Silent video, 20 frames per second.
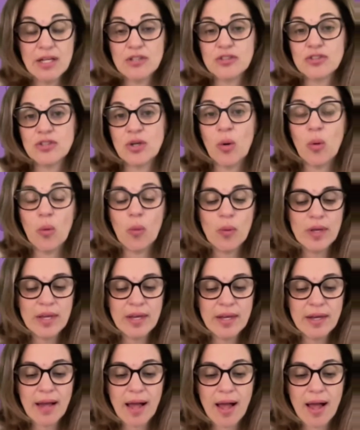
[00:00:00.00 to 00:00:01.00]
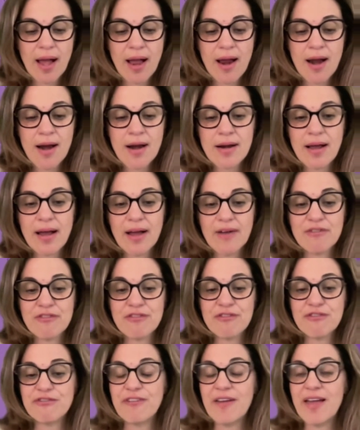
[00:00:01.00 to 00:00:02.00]
So we are a
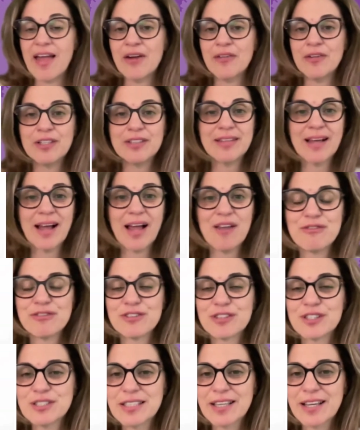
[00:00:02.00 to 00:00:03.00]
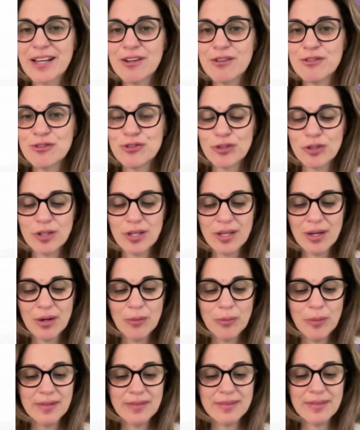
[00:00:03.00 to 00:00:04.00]
very diverse country
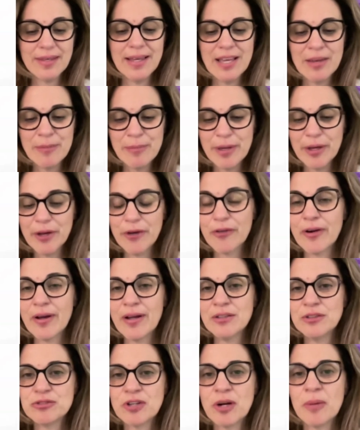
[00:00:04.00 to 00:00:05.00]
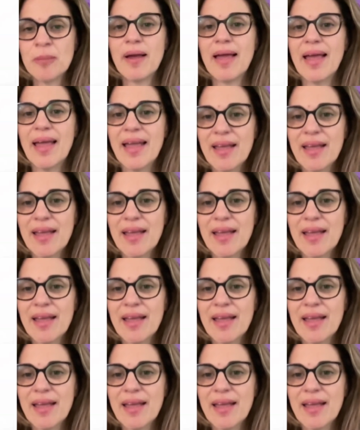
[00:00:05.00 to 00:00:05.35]
with immigrants from